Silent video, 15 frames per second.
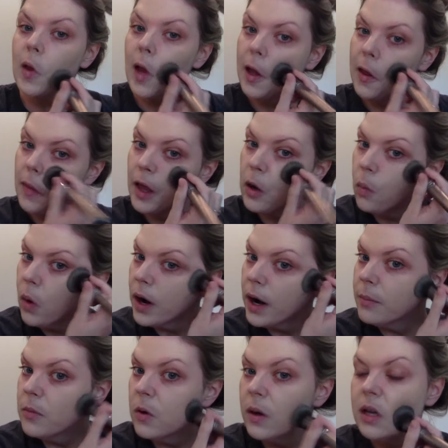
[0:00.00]
And then what
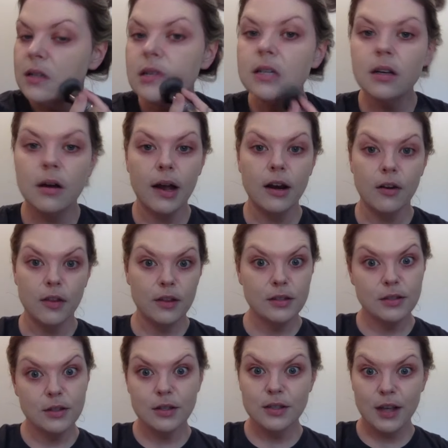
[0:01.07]
I'm going to do, I know
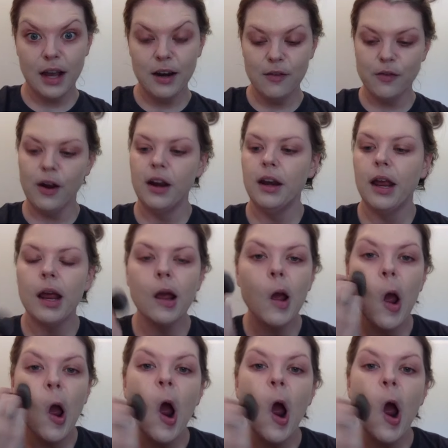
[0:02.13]
this looks kind of frightening.